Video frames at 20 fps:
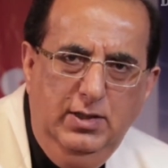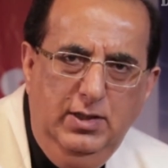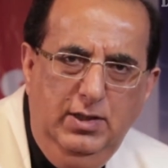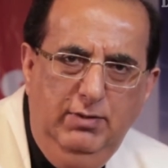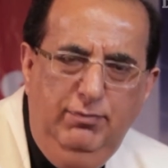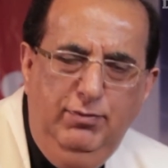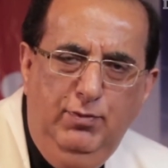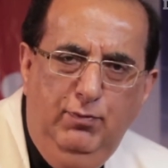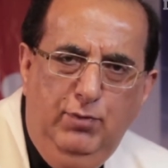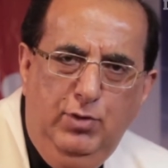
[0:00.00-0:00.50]

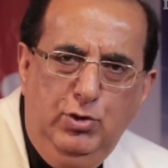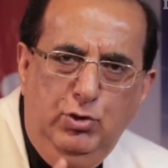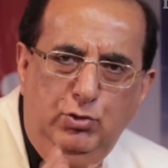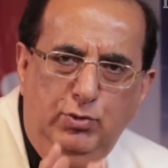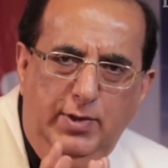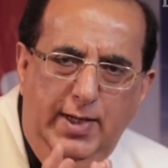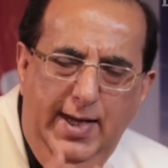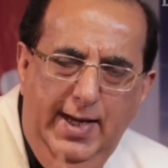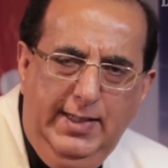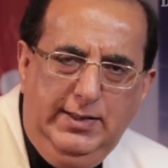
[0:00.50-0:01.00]
if you want
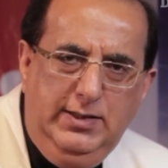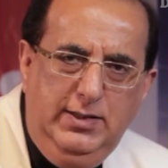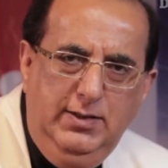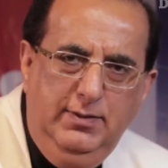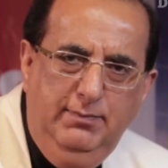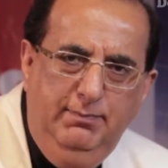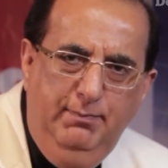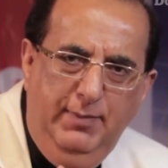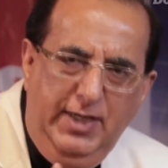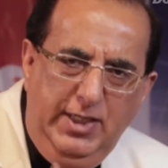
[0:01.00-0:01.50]
to act
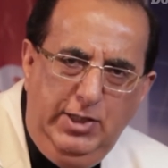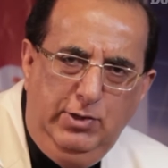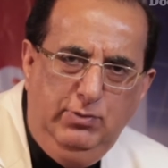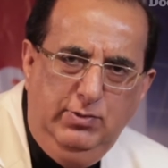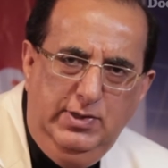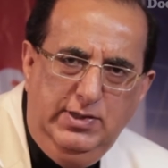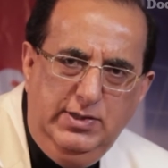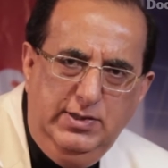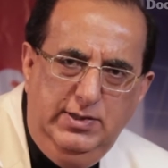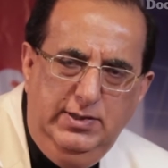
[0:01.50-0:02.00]

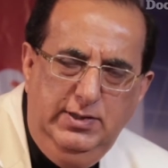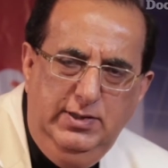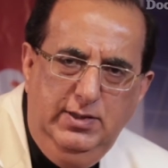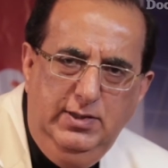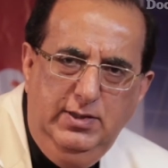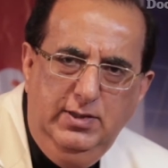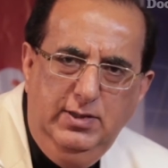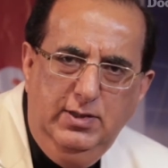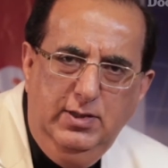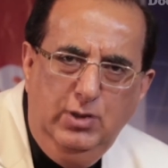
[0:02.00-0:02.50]
meticulously
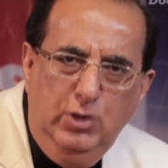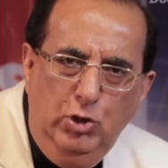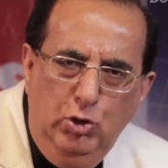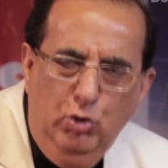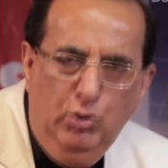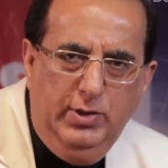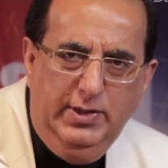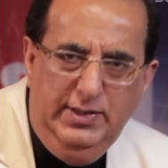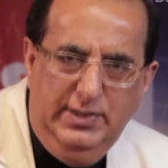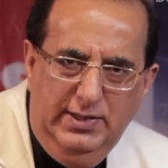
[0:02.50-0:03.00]

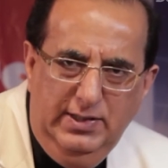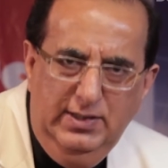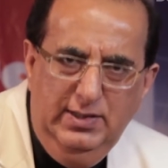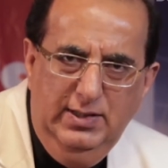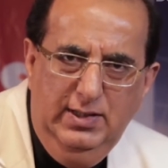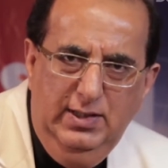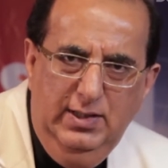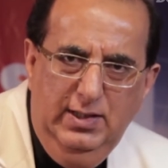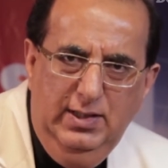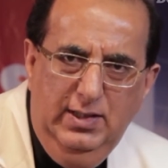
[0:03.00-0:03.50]
locally.
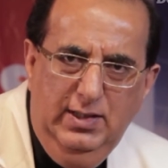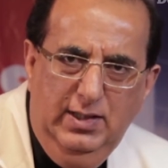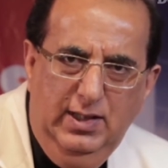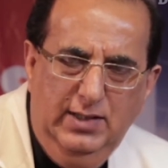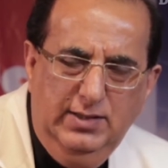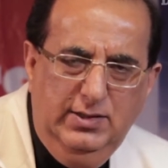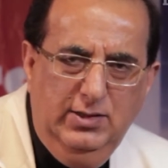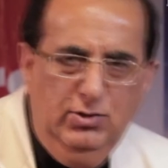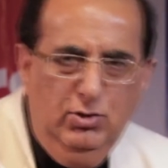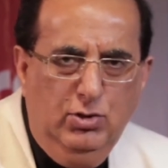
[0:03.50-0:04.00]
I
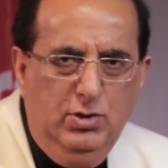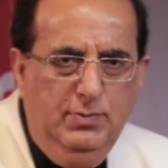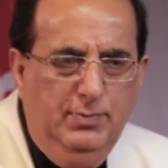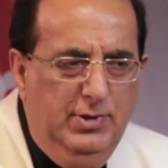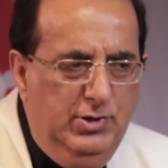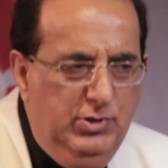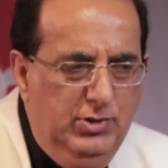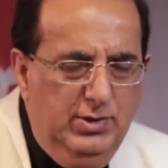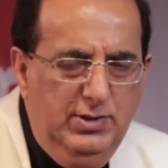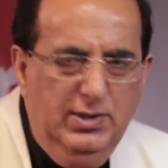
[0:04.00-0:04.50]
think Dr.
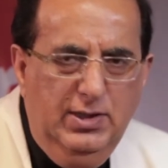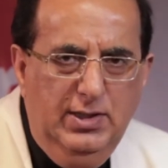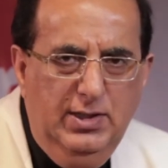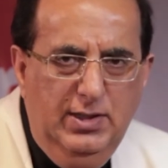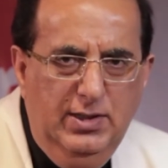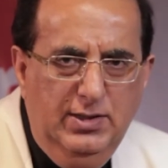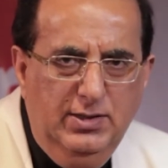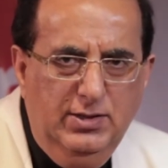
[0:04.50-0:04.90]
Manchanda has